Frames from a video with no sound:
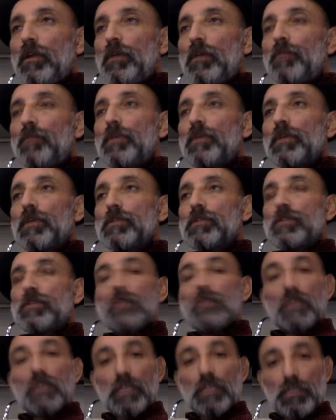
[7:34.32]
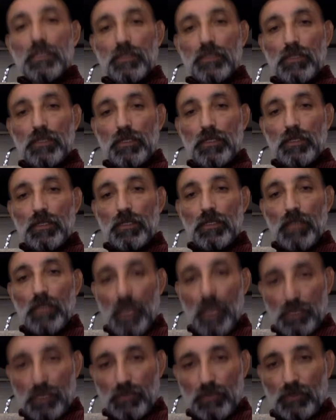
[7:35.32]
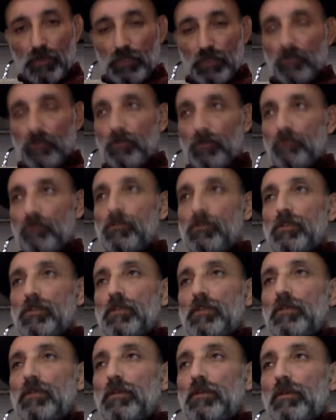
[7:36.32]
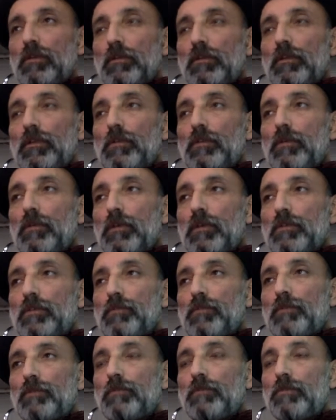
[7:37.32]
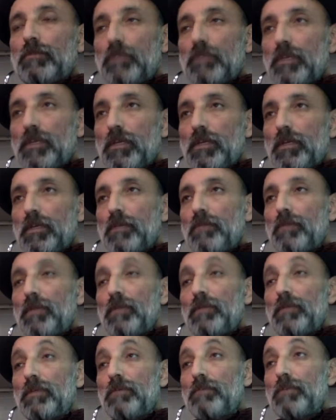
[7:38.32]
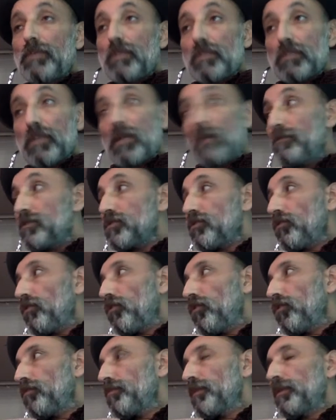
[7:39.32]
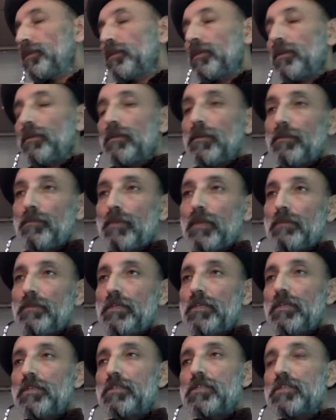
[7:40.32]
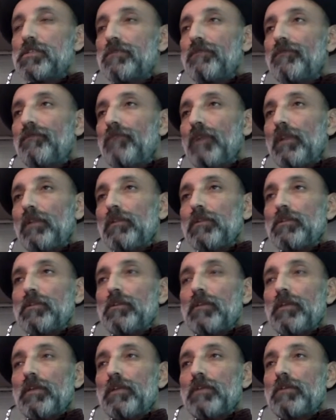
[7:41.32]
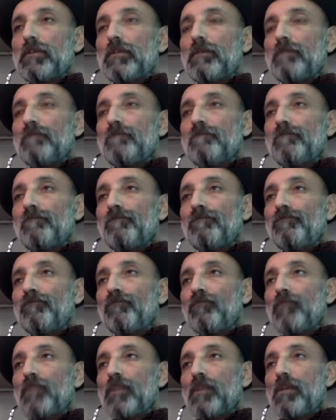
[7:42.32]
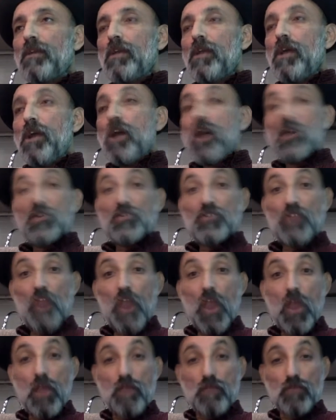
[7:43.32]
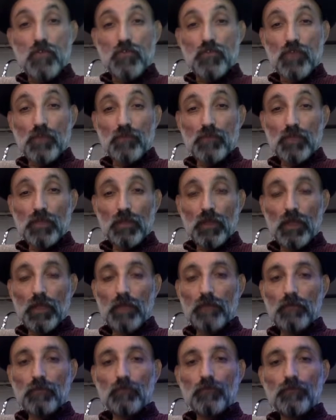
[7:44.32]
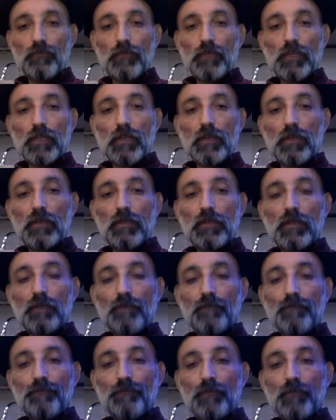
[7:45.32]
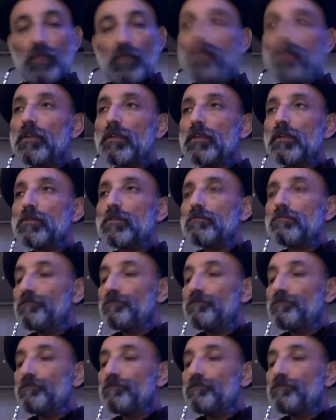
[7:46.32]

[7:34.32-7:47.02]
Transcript: because he has been actually using the litter box, but today maybe because I was home and maybe he just felt like ashamed or something. I have no freaking idea. But in any case,